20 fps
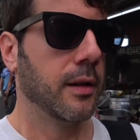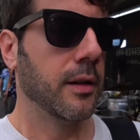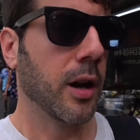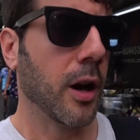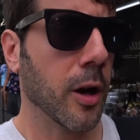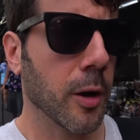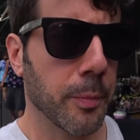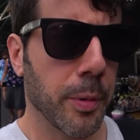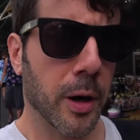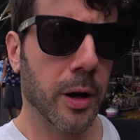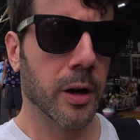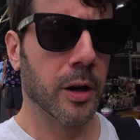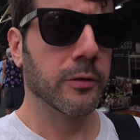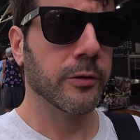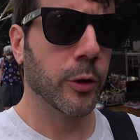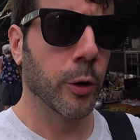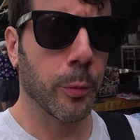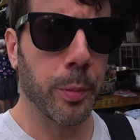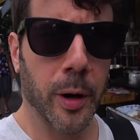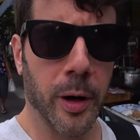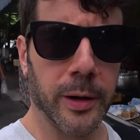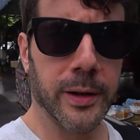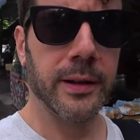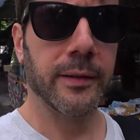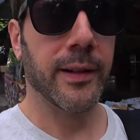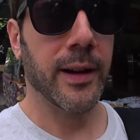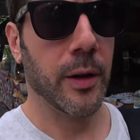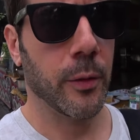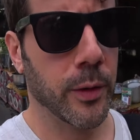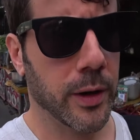car park, little parking
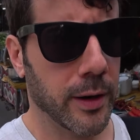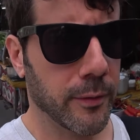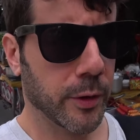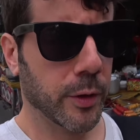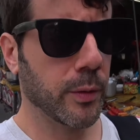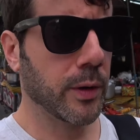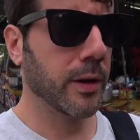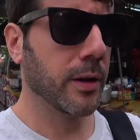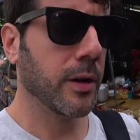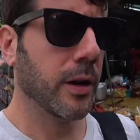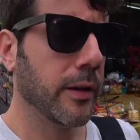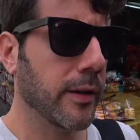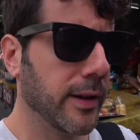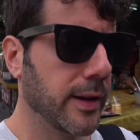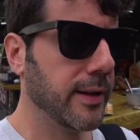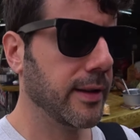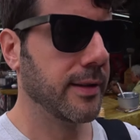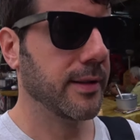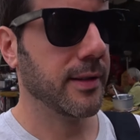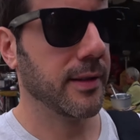lot, whatever you want to call it,